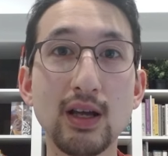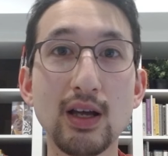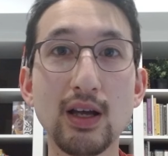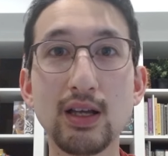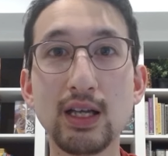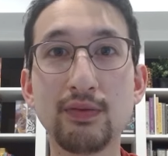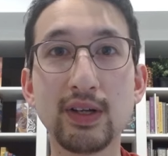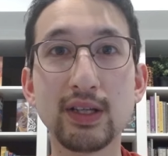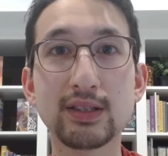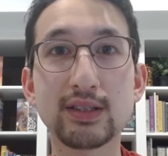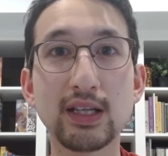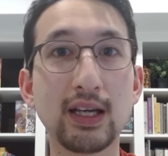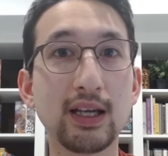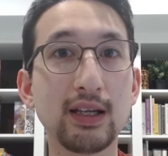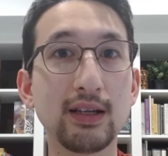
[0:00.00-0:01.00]
If it's
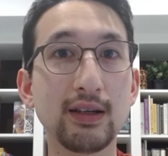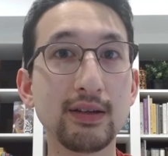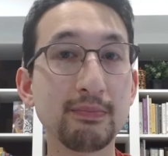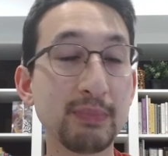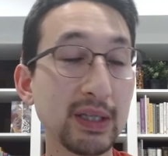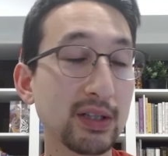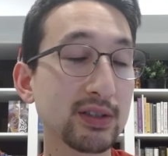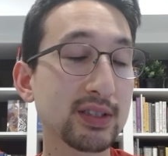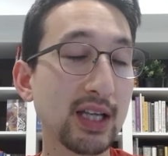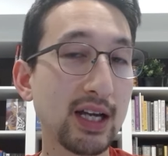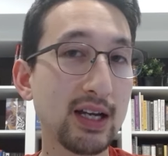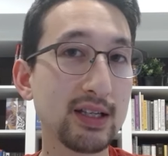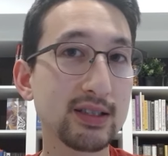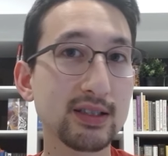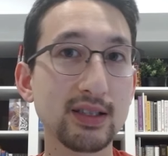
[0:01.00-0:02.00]
a bigger
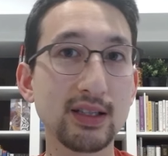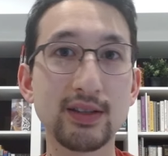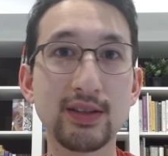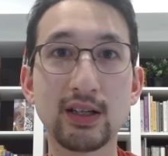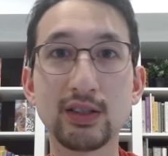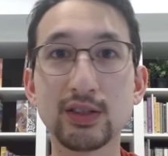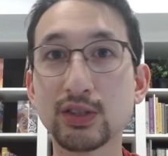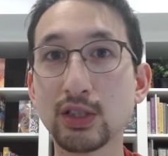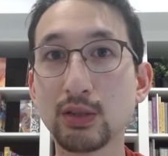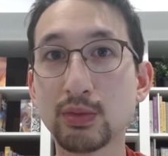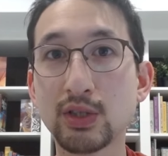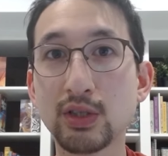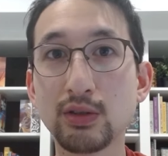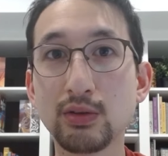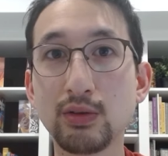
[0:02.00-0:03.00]
size, then I'll assume
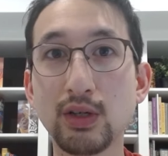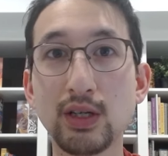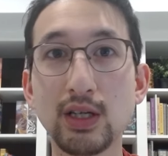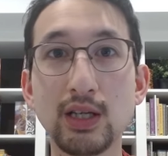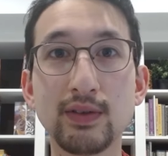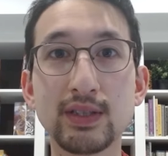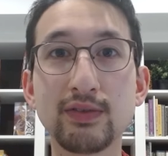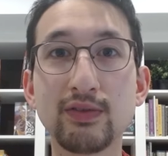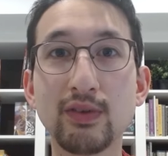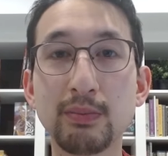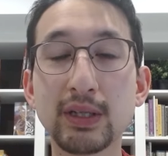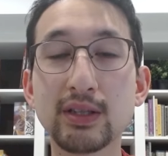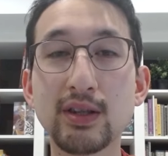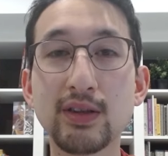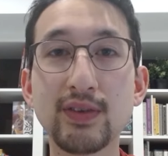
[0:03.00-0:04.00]
2. If it's even bigger
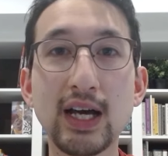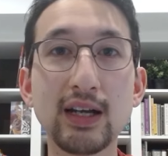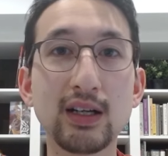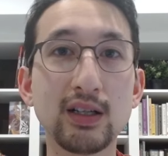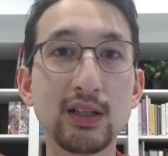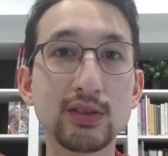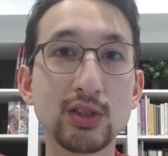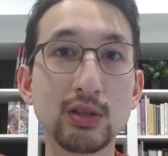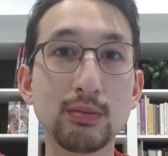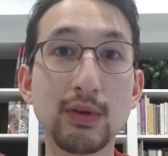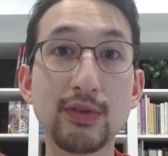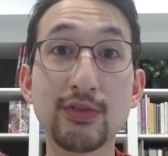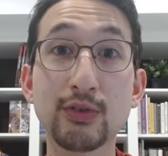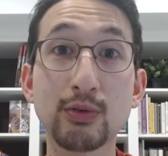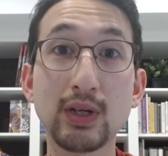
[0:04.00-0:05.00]
than that, I'll assume
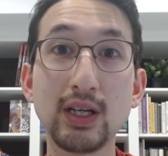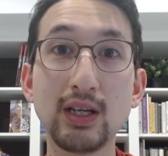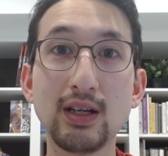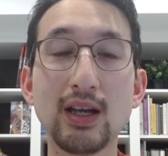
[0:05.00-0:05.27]
3.